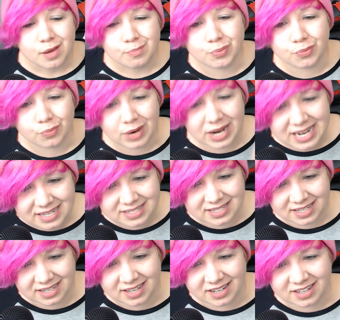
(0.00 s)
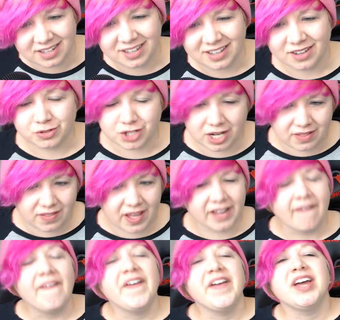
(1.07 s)
brazen, which I
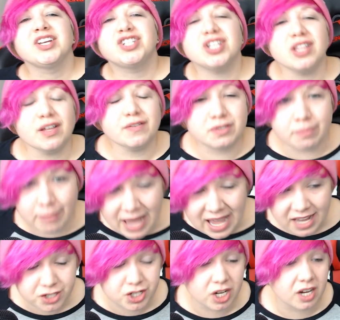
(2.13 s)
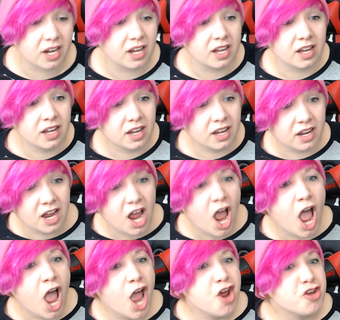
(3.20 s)
like. She loves magic.
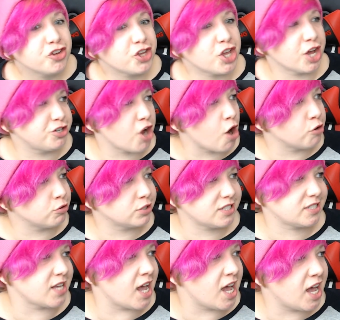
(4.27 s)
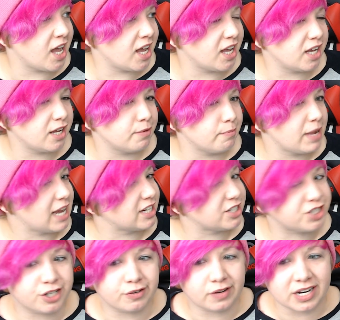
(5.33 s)
You don't say,
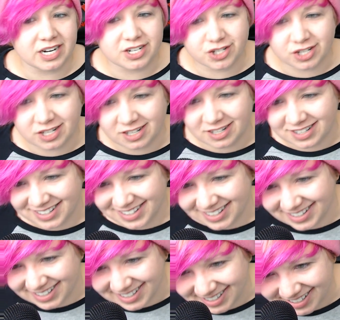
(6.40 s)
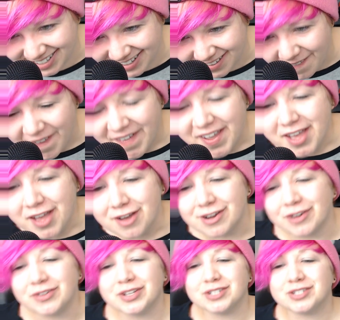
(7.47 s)
Magi Ranger.
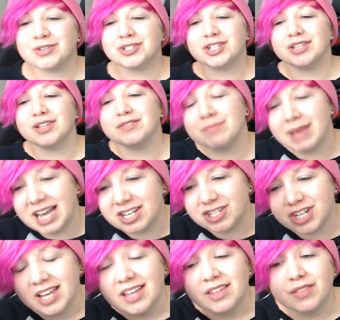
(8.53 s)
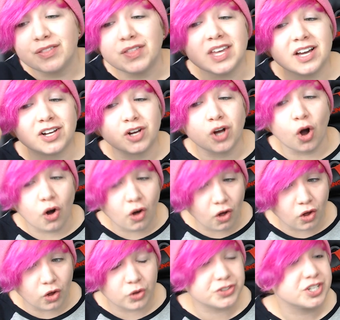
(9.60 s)
So she loves magic, the
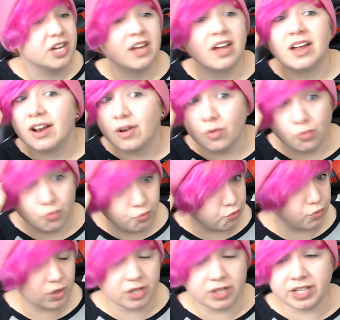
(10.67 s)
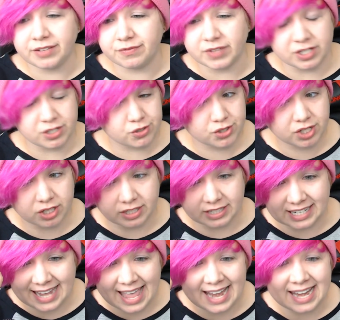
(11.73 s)
occult, really interesting
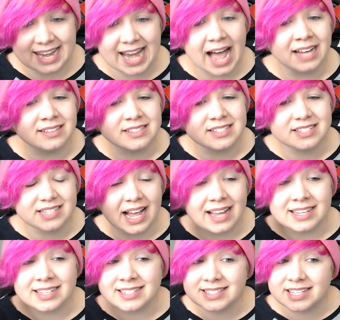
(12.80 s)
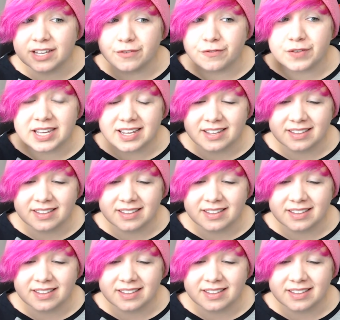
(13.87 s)
looking, and non-scientific